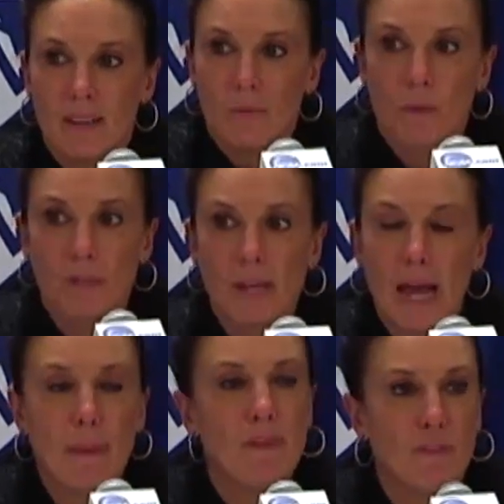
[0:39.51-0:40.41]
really
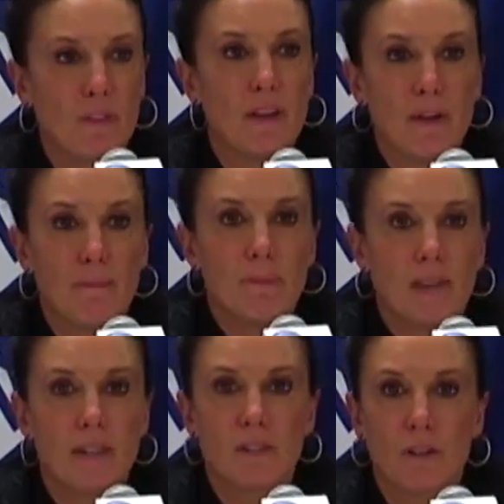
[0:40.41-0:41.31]
happy for them.
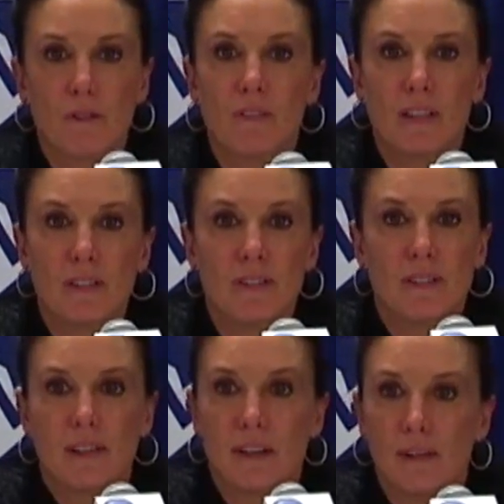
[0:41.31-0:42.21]
They deserve
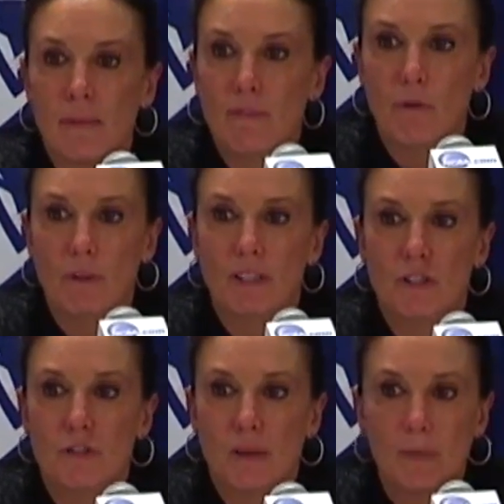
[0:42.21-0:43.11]
this. They've worked
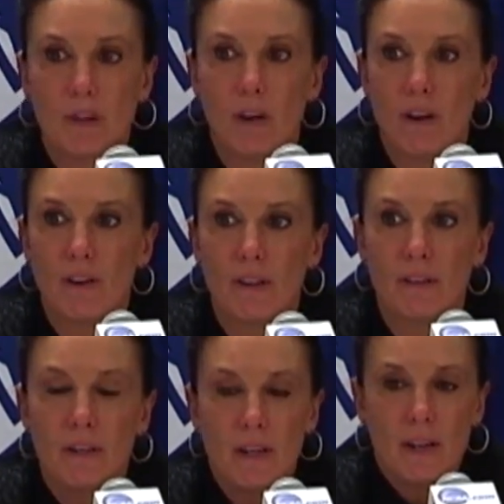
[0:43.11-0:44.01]
extremely hard,
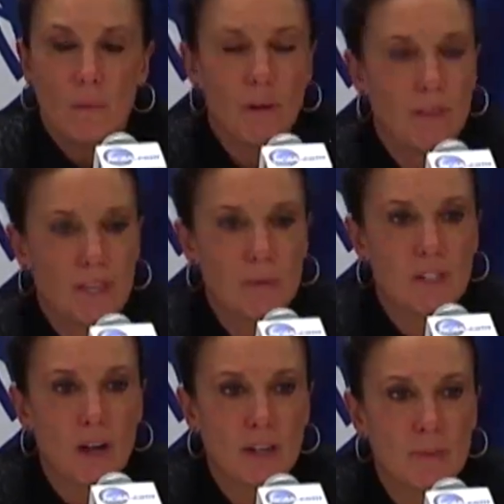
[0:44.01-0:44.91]
and one of the things we
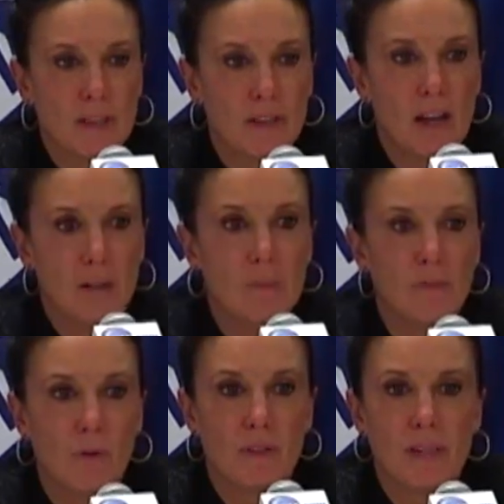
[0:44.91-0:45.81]
talked about in the locker room
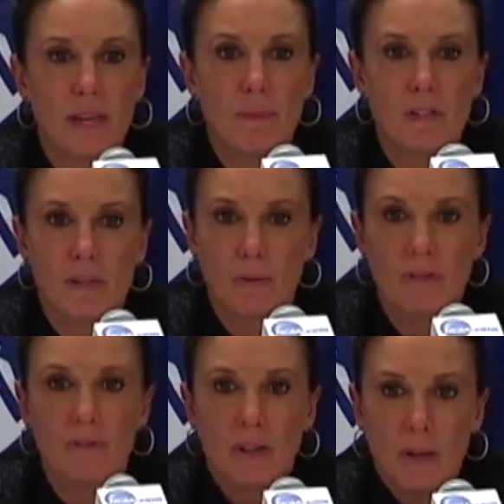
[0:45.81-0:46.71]
before the game is that
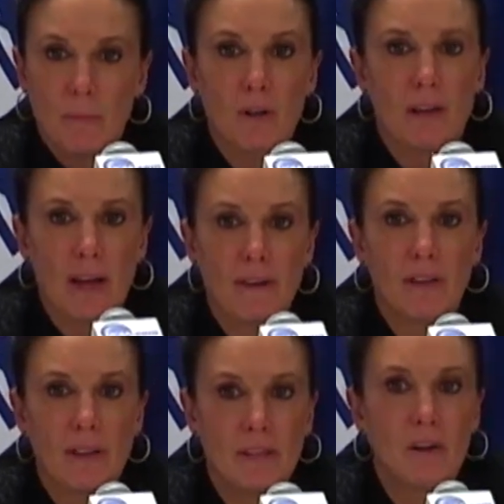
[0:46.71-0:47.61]
we've put a lot of
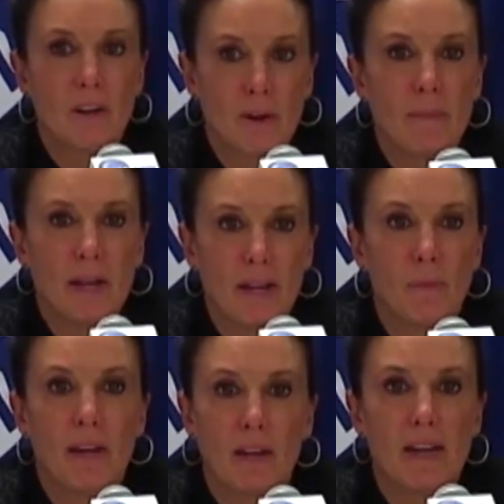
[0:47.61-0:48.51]
in our bank.
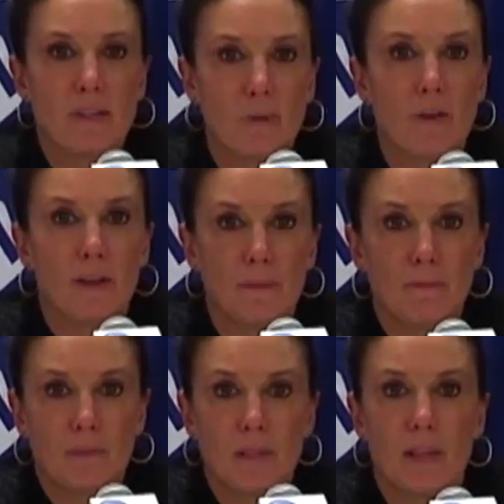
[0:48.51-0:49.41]
We had a lot stored
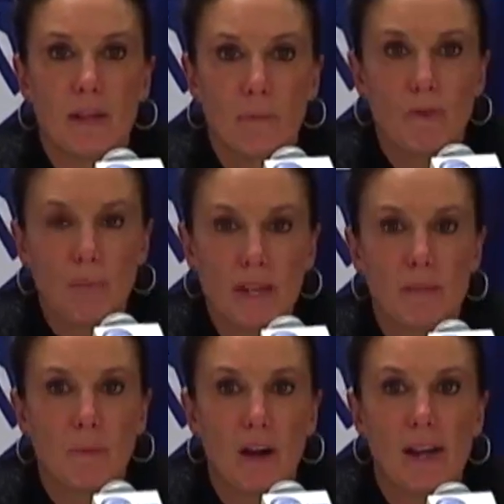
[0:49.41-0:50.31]
up, and we paid
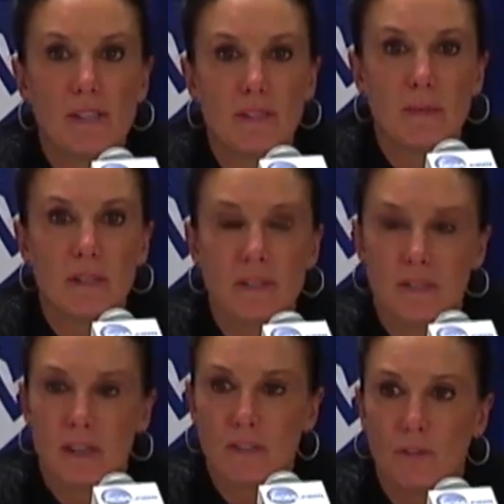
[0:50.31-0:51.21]
the price to be
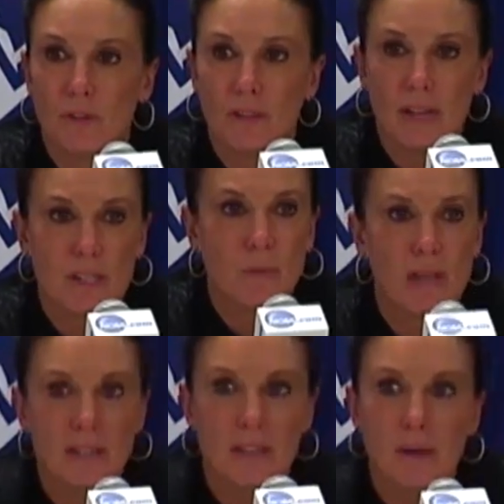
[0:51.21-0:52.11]
successful, and that's
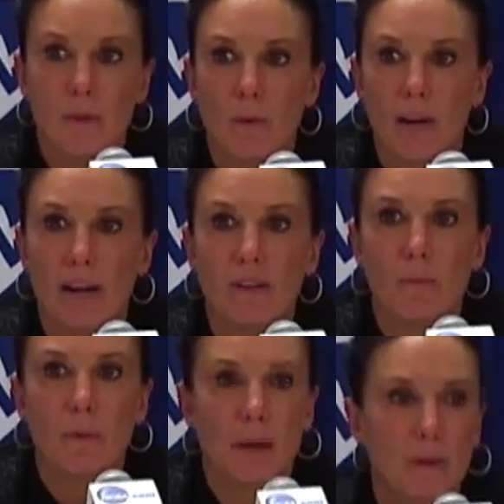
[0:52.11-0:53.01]
why today we went out there
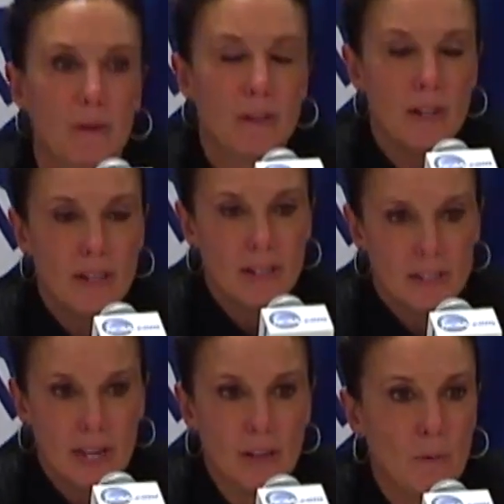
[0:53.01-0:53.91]
and we were able to
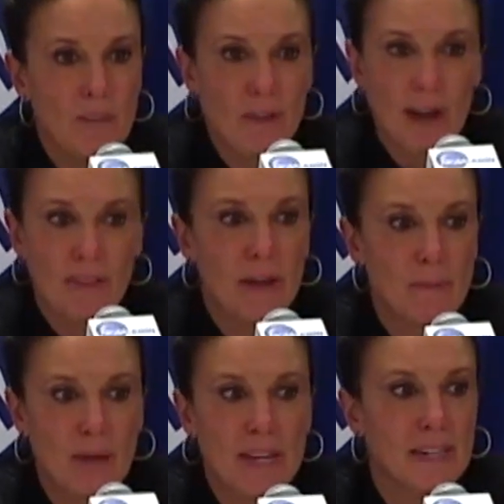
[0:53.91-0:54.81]
take away out of
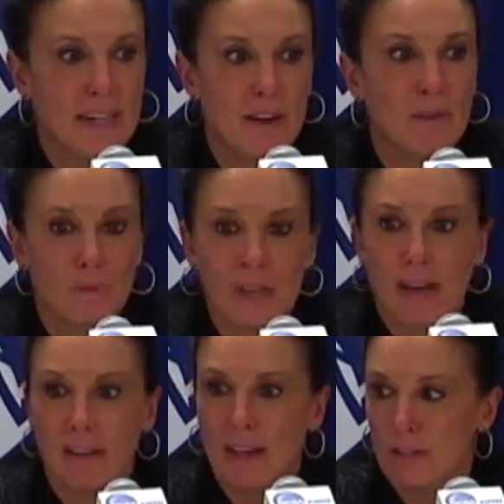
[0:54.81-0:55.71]
that bank account, and we
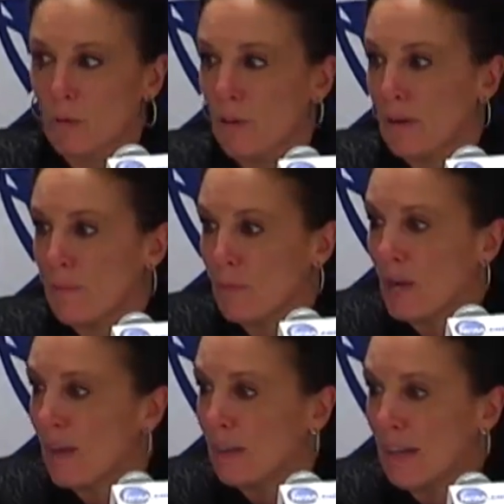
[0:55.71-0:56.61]
had a lot stored up, and
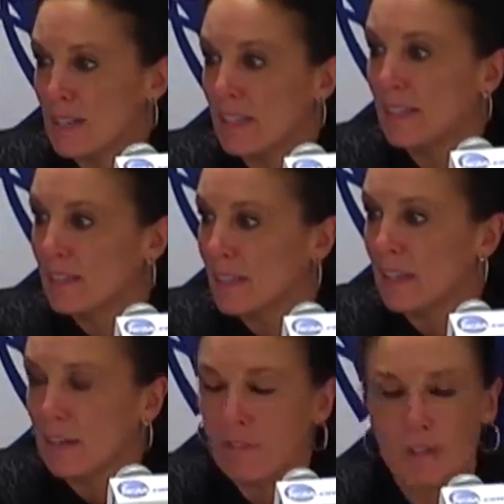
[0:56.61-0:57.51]
we had a lot to
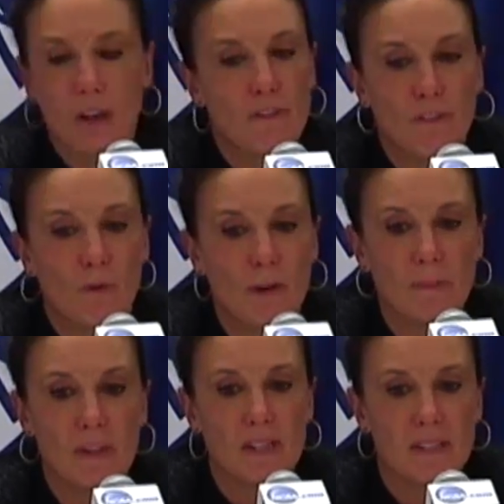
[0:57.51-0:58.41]
give. You saw for 40
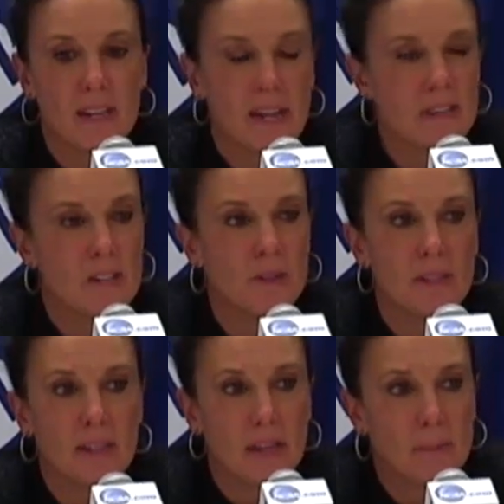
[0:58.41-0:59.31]
minutes, they executed
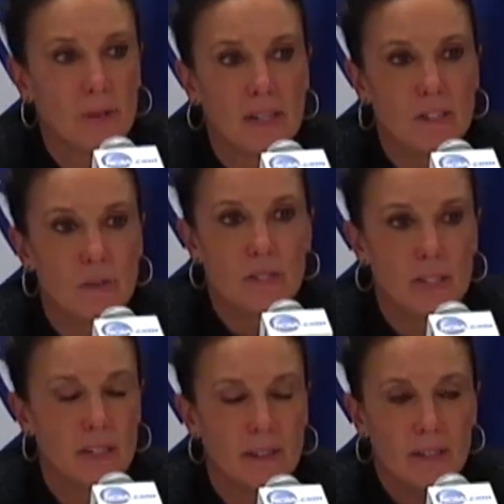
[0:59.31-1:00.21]
the game plan to a
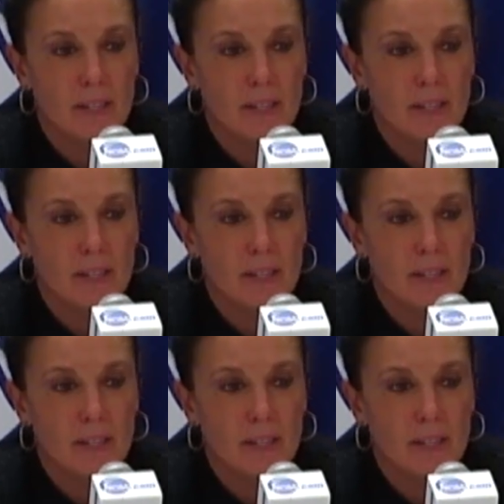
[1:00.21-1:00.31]
T,